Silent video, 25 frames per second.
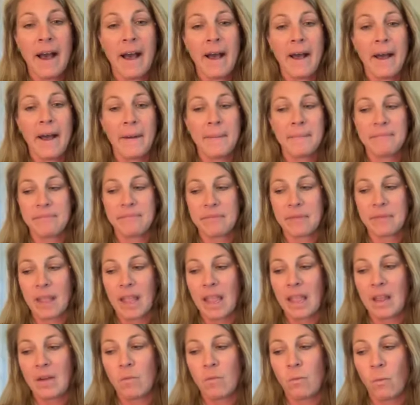
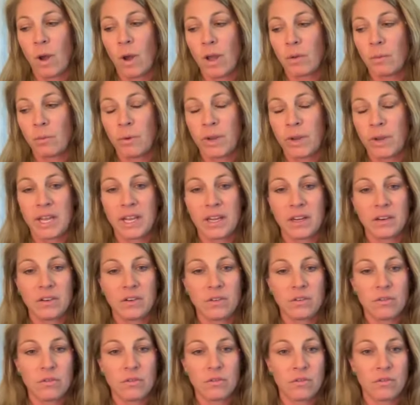And what
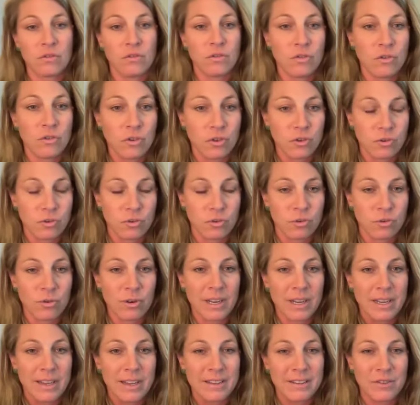we do
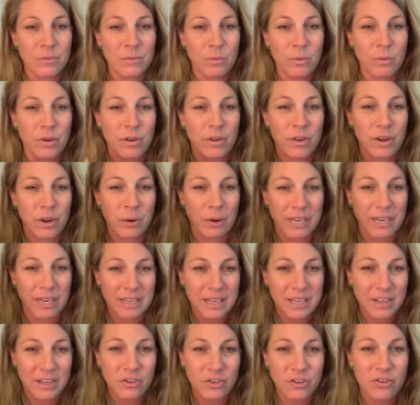is, you know, I
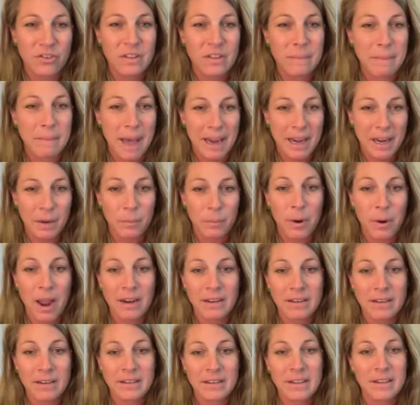teach somatic
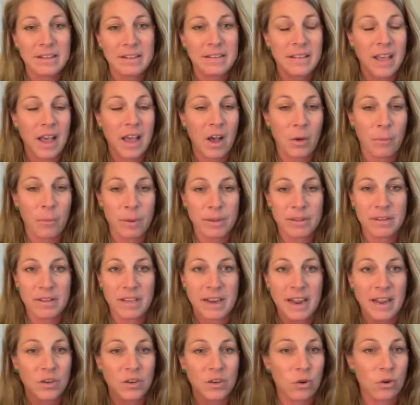practices that help us
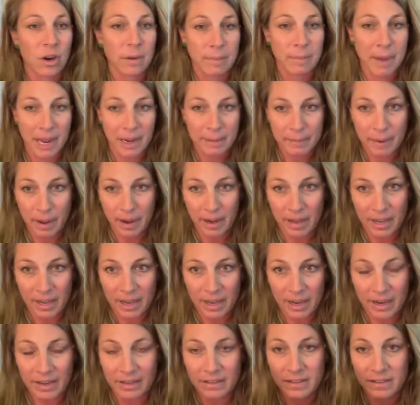connect to our mind,
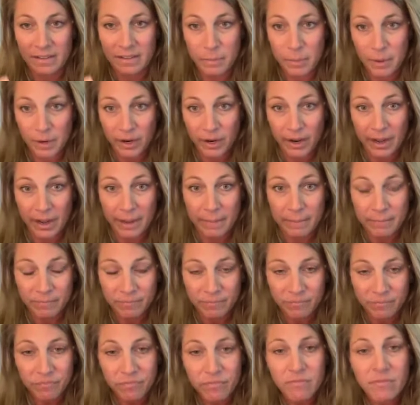body, and spirit.
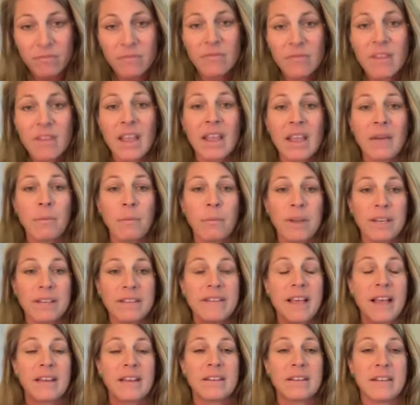And we
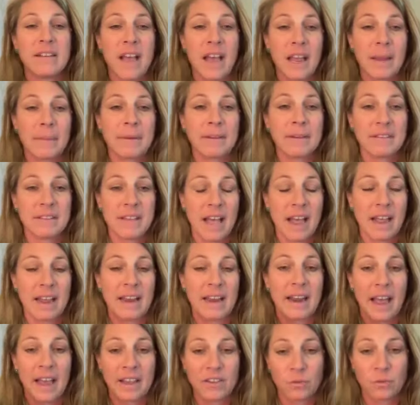set time
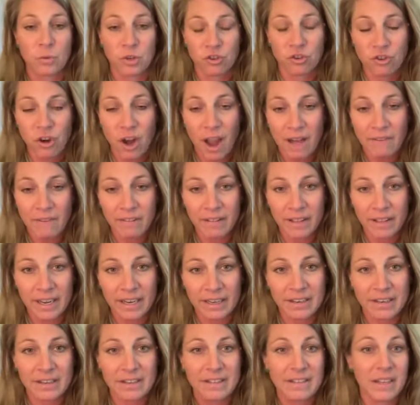aside as we're
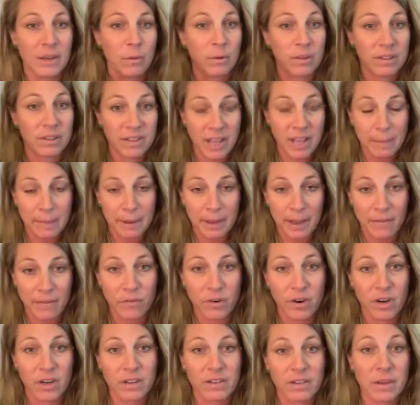traveling to see what's coming
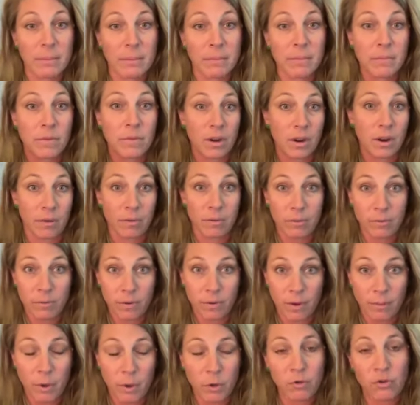up for us, you know,
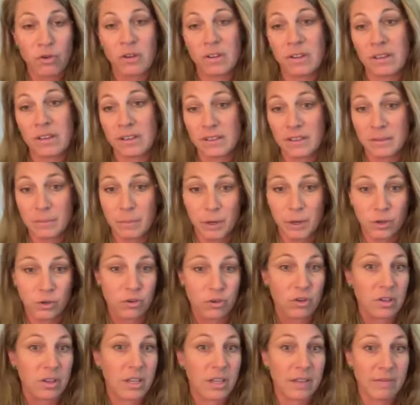emotionally,
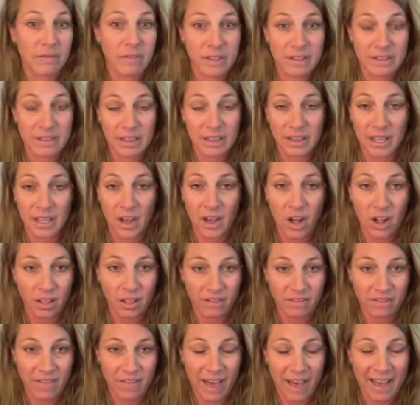spiritually, physically,
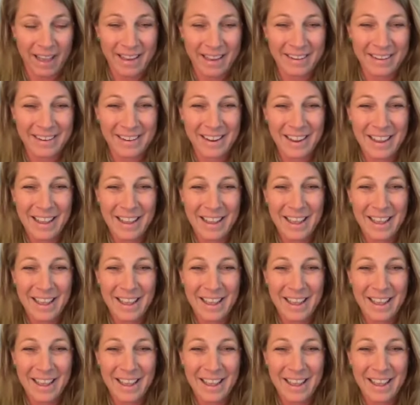all of that.